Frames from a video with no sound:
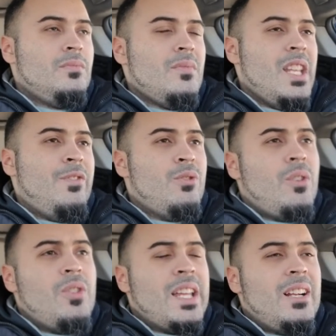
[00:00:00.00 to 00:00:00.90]
if you
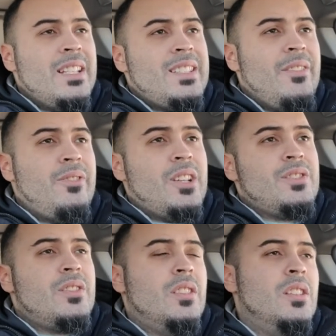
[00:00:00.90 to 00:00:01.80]
roll that out, let's say
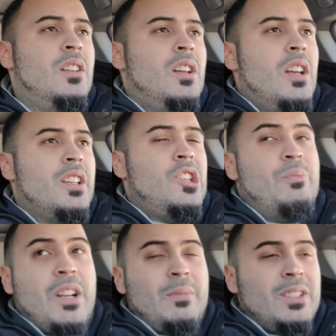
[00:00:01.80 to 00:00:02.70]
first, you
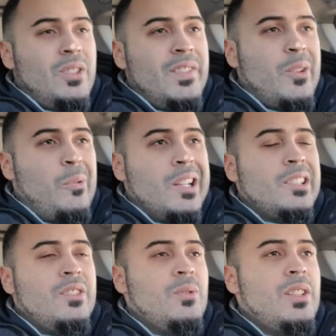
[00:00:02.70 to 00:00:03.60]
probably don't even want
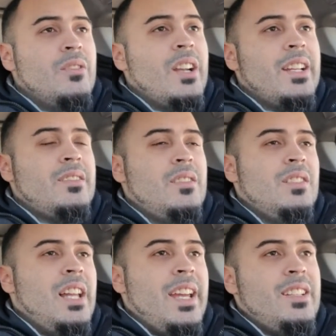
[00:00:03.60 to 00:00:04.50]
the 2 indirect.
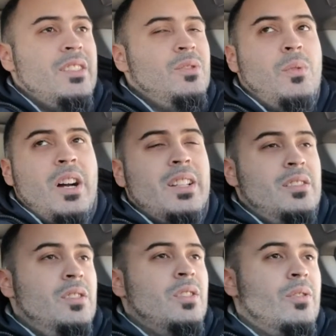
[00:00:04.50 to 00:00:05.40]
Like, you want it,
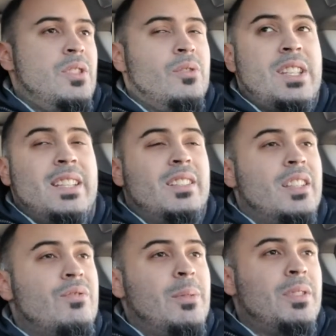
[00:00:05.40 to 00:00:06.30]
you'll take the
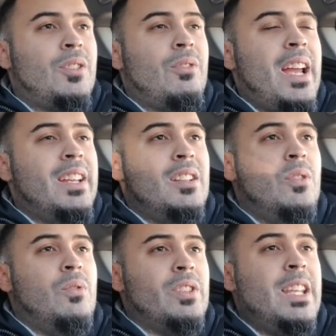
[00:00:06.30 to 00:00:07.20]
disrupt to threaten
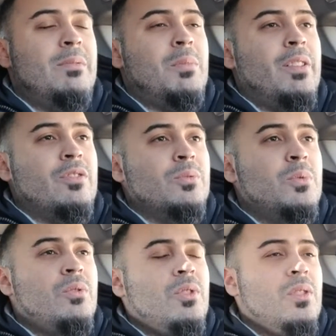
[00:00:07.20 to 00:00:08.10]
or keep them off of
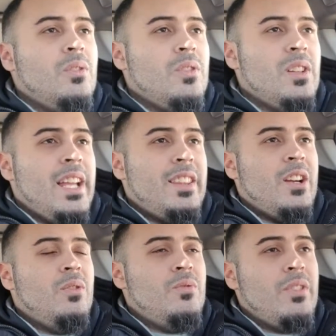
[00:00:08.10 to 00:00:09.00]
removal or like
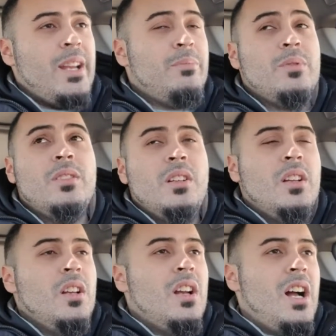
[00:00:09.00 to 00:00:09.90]
their own ramp.
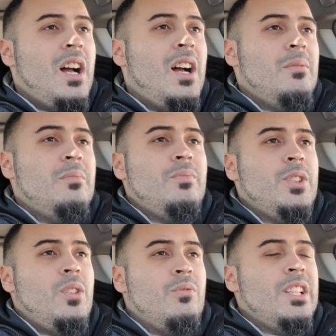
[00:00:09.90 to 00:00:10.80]

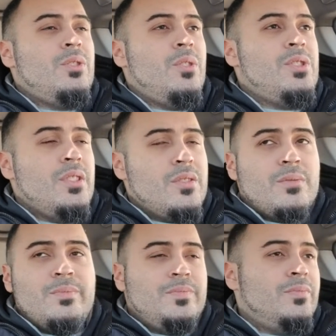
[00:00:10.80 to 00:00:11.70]

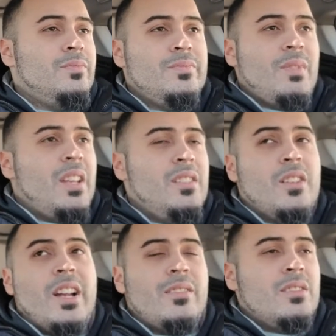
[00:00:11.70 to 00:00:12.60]
Resources,
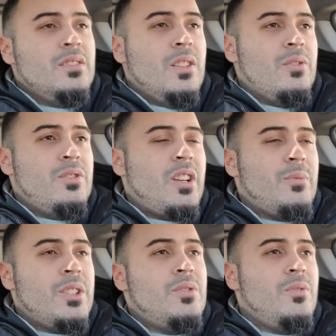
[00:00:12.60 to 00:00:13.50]
you're at, you started
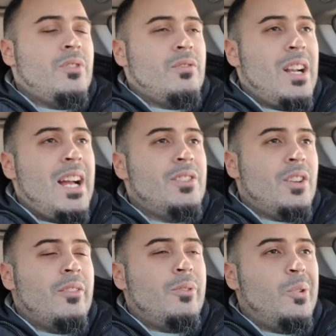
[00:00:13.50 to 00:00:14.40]
with your 2 for the round,
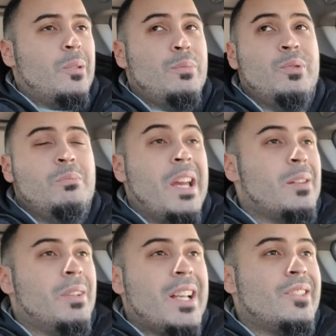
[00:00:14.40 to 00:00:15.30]
you're at 4, boom,
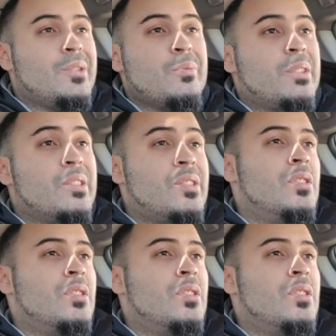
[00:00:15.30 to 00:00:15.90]
Mega Blaster Troopers.